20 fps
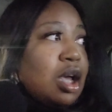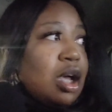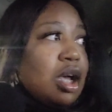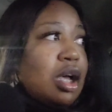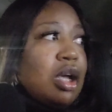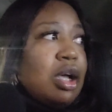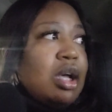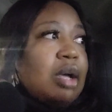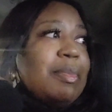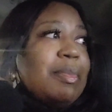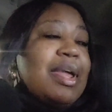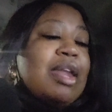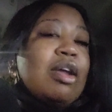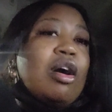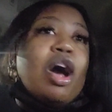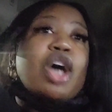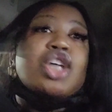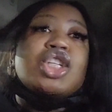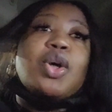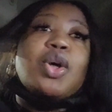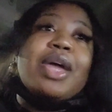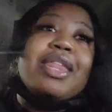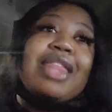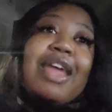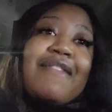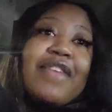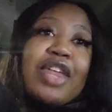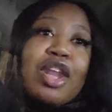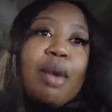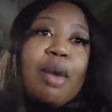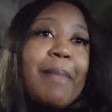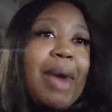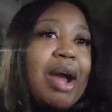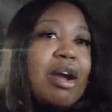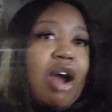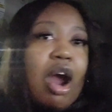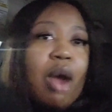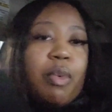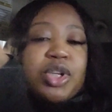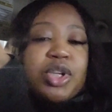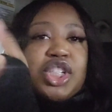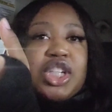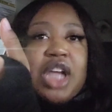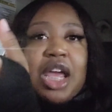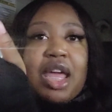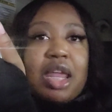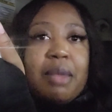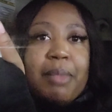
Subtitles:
And also in that video, my car was shaking,